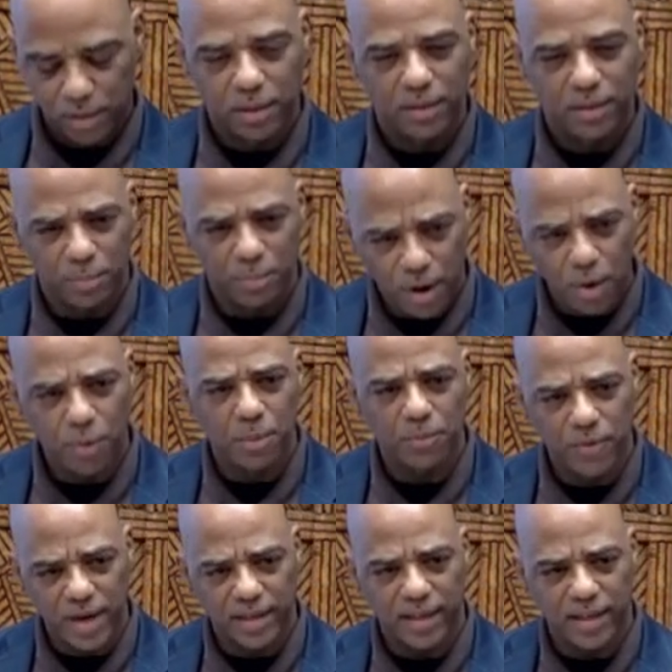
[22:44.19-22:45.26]
The poem
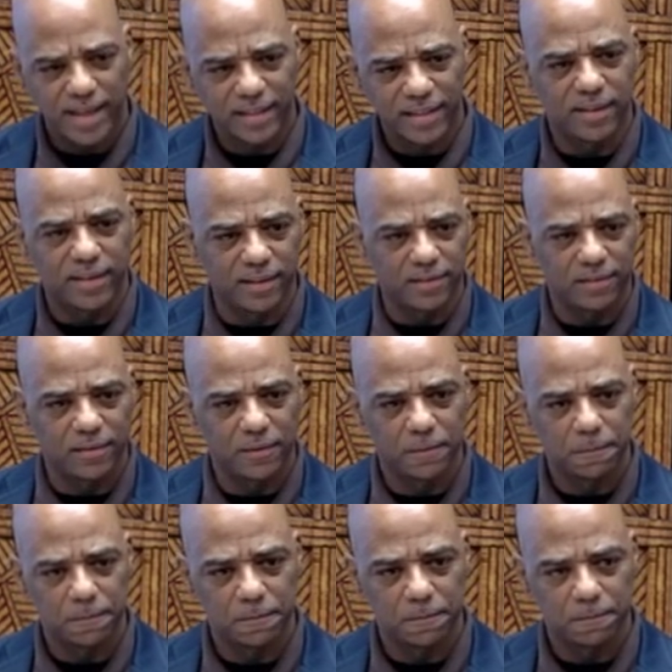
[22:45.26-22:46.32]
read like this,
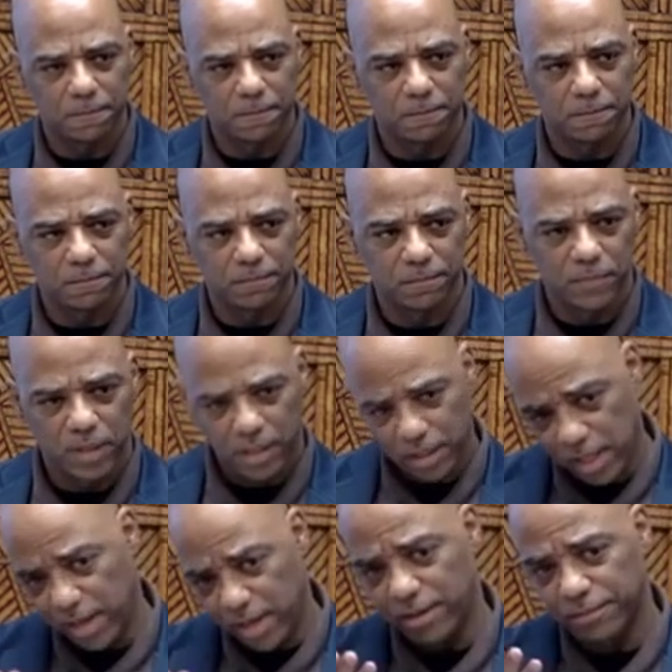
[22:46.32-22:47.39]

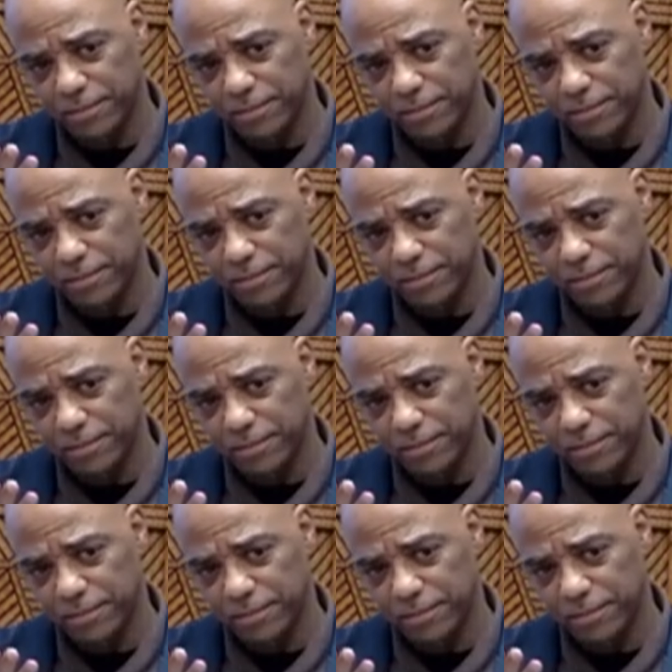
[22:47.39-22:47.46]
Elaine.